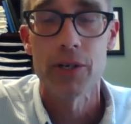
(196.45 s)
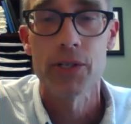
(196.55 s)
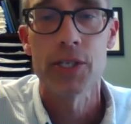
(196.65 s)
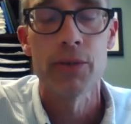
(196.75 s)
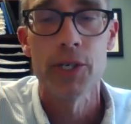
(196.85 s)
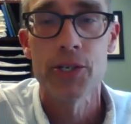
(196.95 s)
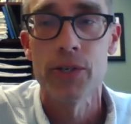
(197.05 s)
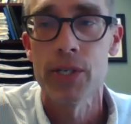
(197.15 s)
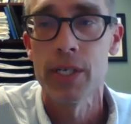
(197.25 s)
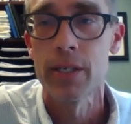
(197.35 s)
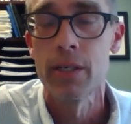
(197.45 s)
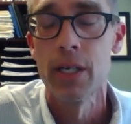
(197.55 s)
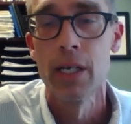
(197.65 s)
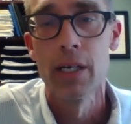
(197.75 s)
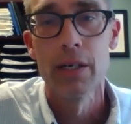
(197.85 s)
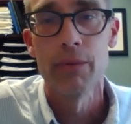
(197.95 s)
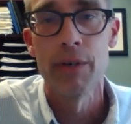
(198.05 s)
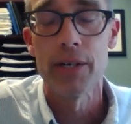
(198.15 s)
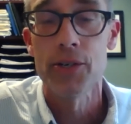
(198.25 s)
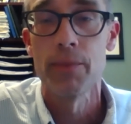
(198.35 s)
Christine Richardson.
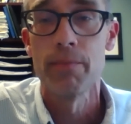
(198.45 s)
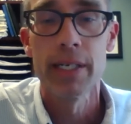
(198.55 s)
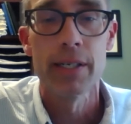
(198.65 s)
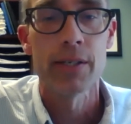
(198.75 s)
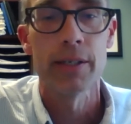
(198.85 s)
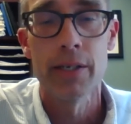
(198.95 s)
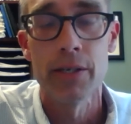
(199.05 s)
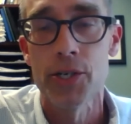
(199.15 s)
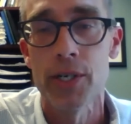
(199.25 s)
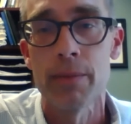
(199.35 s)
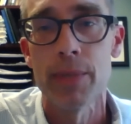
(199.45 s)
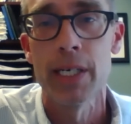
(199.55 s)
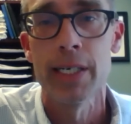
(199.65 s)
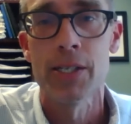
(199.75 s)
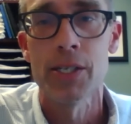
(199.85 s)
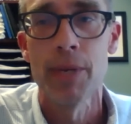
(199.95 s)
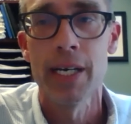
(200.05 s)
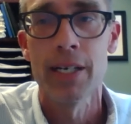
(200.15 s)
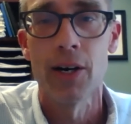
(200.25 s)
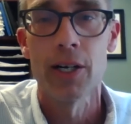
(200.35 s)
We've had tremendous leadership, and it's
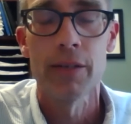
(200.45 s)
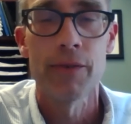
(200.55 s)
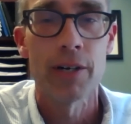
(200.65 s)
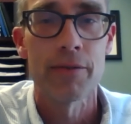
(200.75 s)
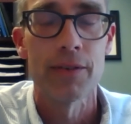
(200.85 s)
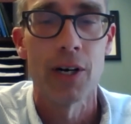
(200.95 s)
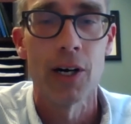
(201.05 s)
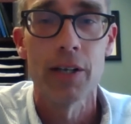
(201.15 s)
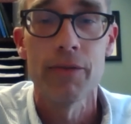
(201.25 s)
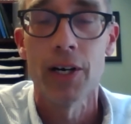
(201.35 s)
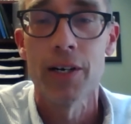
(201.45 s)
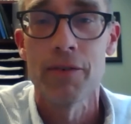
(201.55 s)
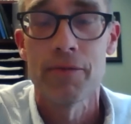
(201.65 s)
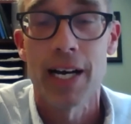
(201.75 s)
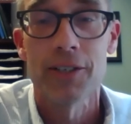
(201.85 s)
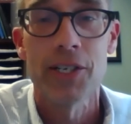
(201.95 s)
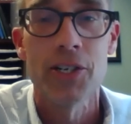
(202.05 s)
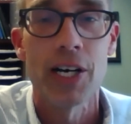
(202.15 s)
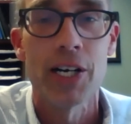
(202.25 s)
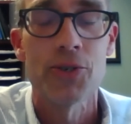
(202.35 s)
made all of our faculty
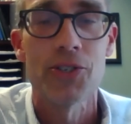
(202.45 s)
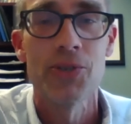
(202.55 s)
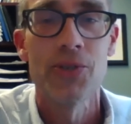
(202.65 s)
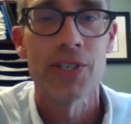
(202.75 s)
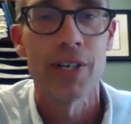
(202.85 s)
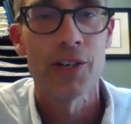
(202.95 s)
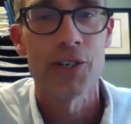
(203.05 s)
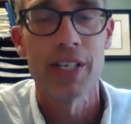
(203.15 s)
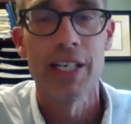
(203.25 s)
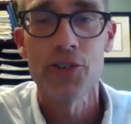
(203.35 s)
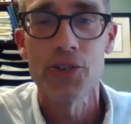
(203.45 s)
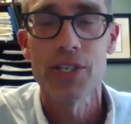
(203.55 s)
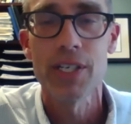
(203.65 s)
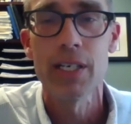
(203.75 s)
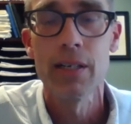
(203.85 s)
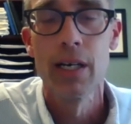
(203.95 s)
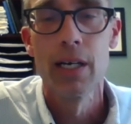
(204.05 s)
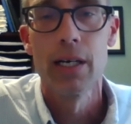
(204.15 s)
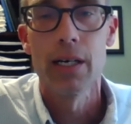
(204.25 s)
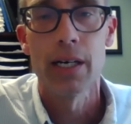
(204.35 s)
and graduate students and undergraduate interested.
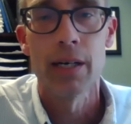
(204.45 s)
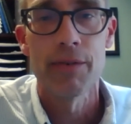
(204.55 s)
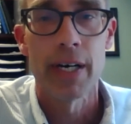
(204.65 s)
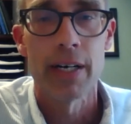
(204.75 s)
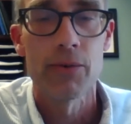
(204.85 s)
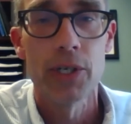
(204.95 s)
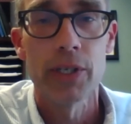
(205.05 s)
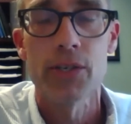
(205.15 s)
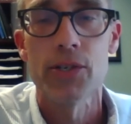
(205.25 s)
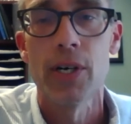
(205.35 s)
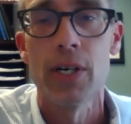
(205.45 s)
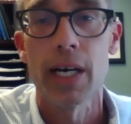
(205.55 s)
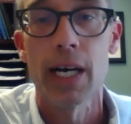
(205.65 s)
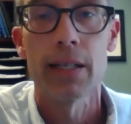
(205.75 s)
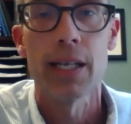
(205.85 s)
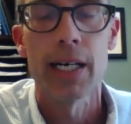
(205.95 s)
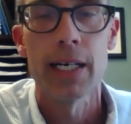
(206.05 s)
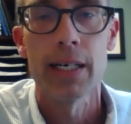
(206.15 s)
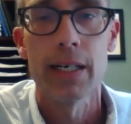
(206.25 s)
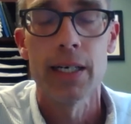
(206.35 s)
We've had a really strong
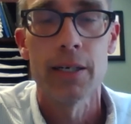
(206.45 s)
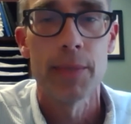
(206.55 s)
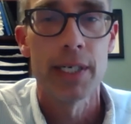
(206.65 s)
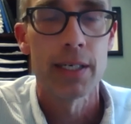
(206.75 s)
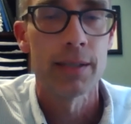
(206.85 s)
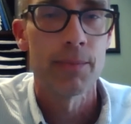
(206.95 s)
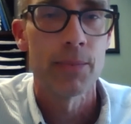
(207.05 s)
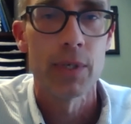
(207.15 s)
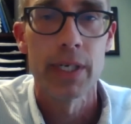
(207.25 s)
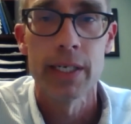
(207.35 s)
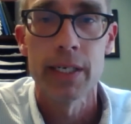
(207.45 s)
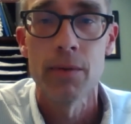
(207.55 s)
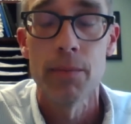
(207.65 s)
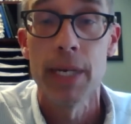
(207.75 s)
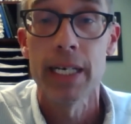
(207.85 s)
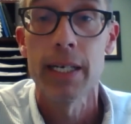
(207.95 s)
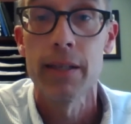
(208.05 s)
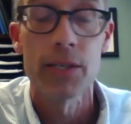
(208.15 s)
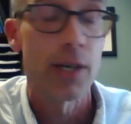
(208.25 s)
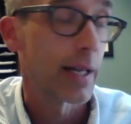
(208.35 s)
ally in making
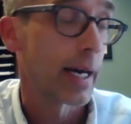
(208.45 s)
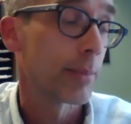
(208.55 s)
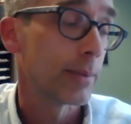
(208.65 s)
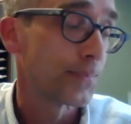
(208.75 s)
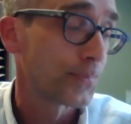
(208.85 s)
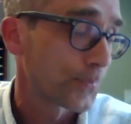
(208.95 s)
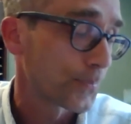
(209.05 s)
these all happen.